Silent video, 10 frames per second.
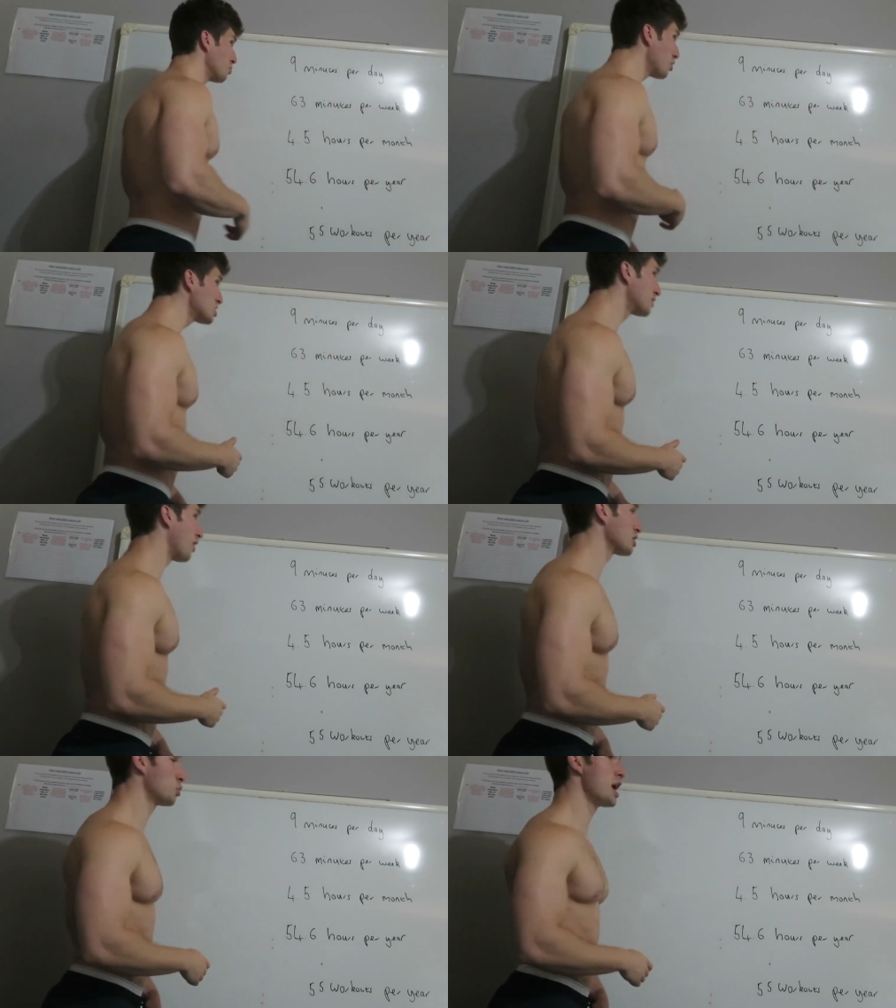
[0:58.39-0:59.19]
most of
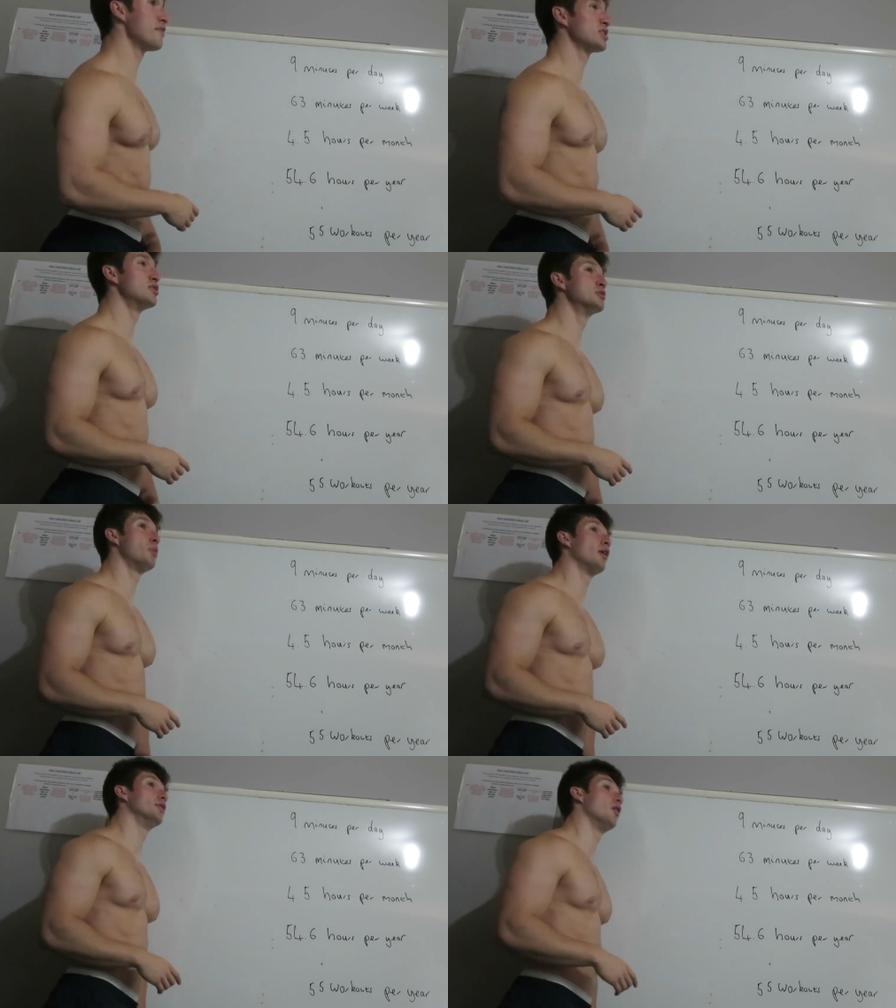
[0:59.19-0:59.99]
us will hit the snooze
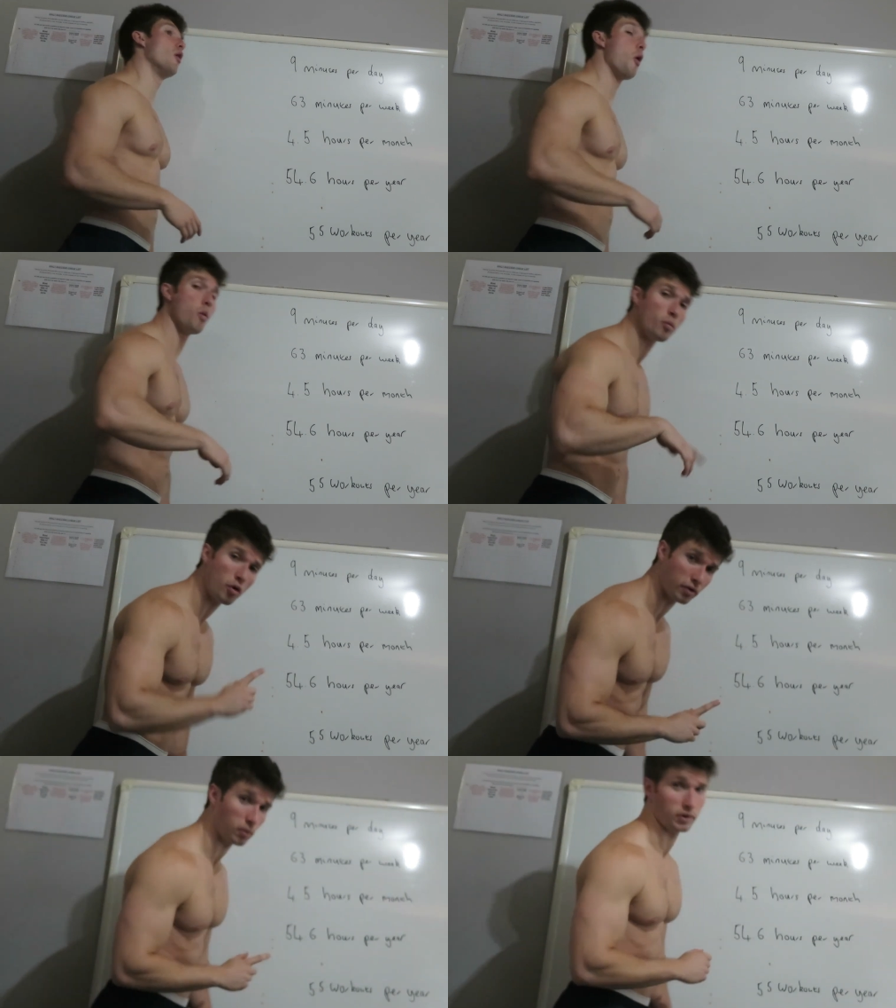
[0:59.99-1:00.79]
button
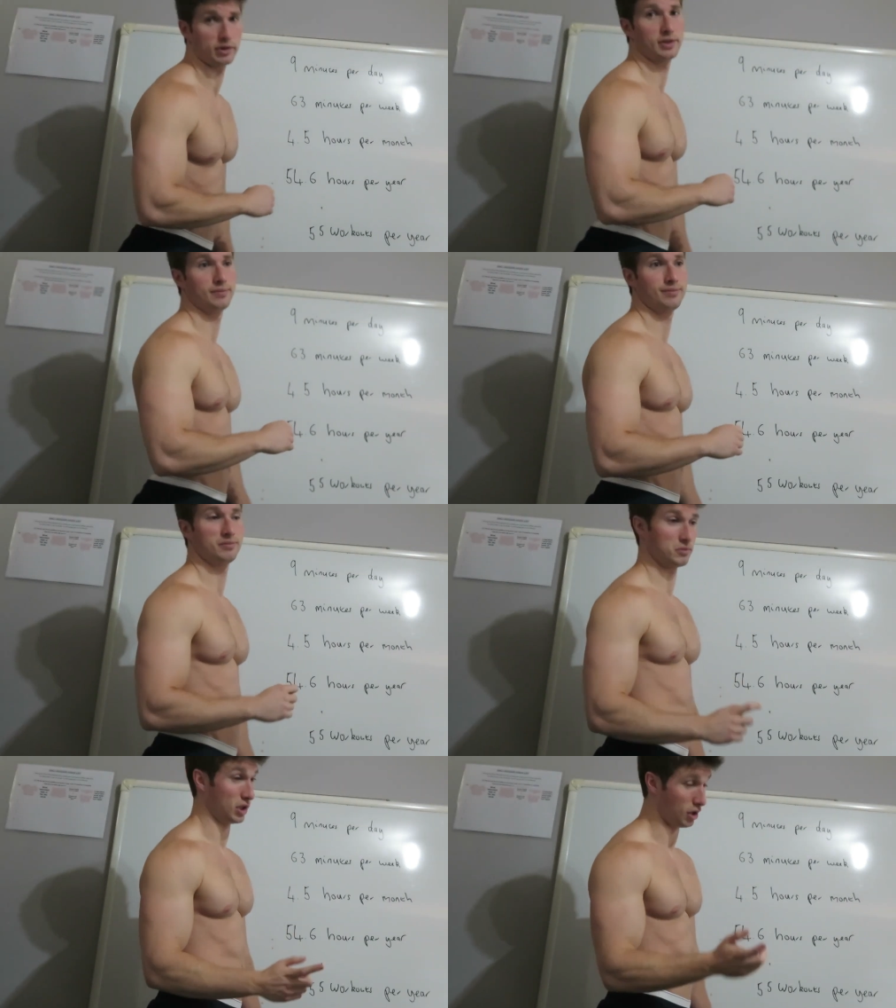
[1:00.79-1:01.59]
more than once.
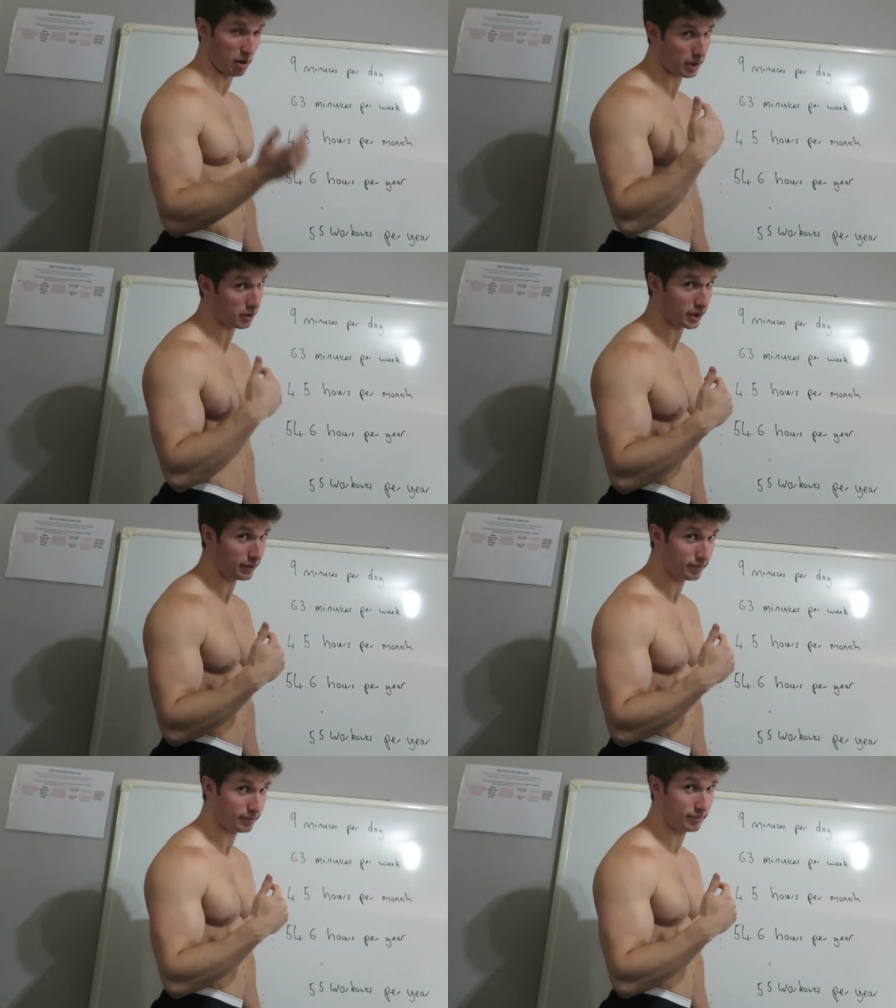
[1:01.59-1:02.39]
I know, I'm
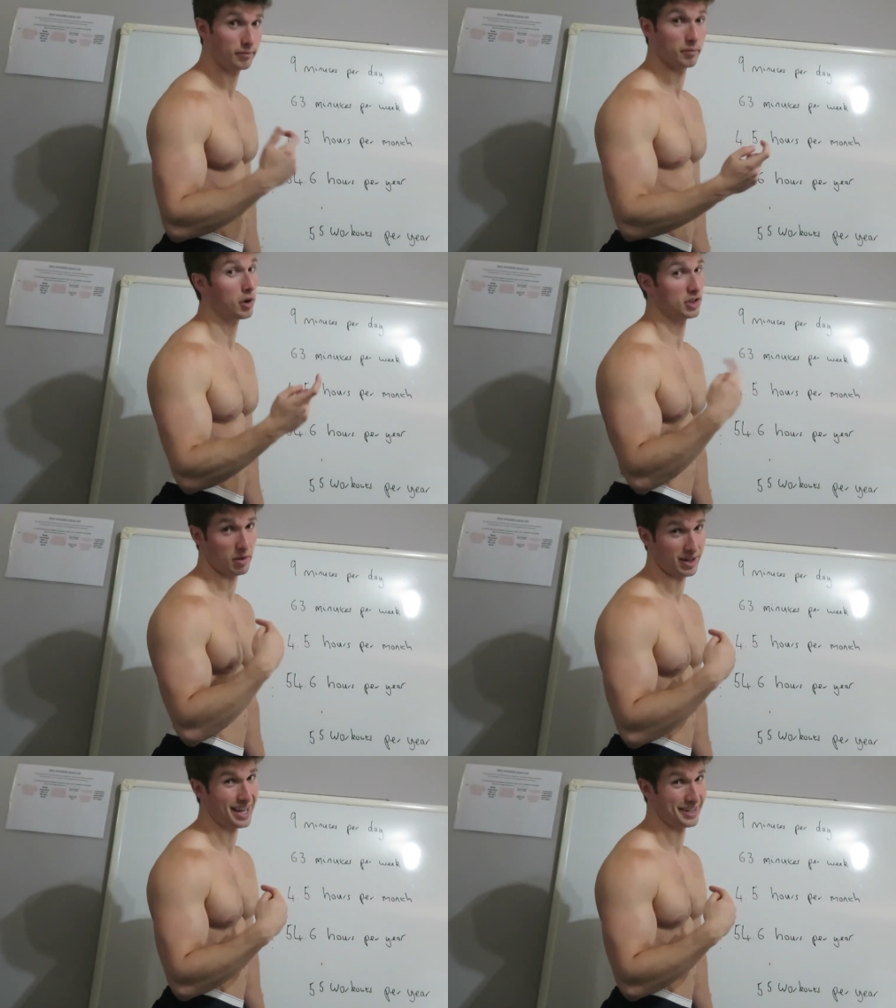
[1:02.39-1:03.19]
guilty, because
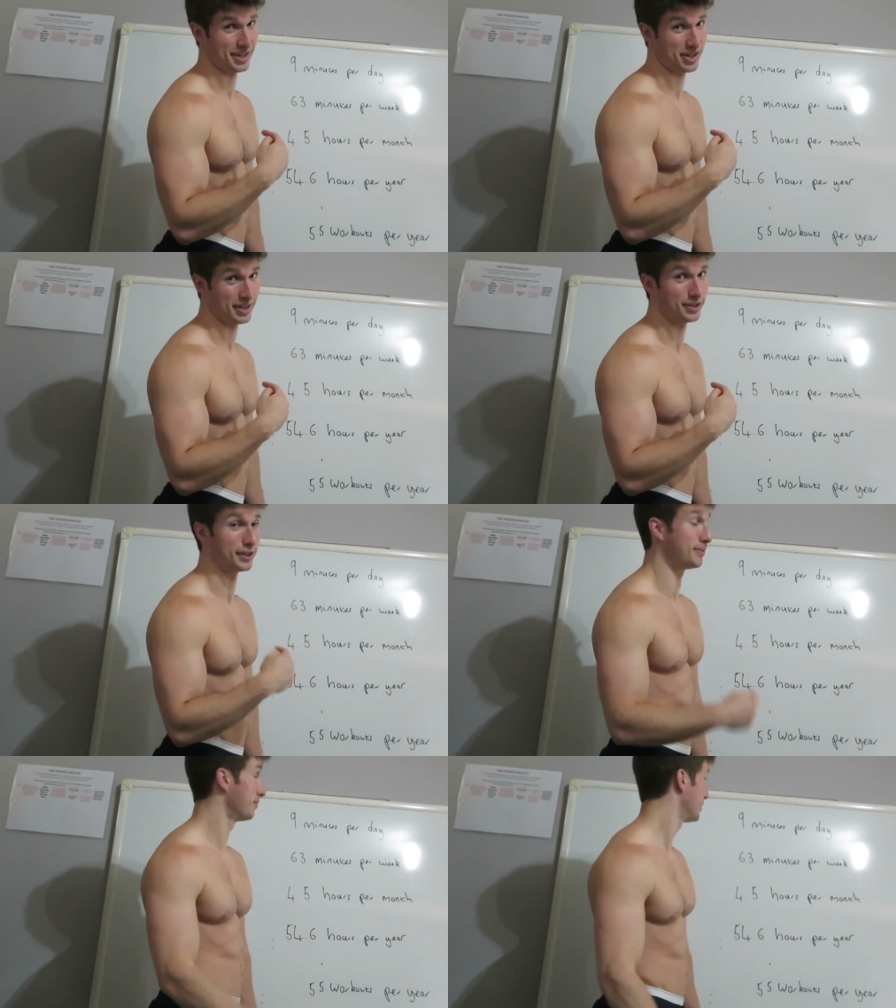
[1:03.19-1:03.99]
I'm a lazy shit too.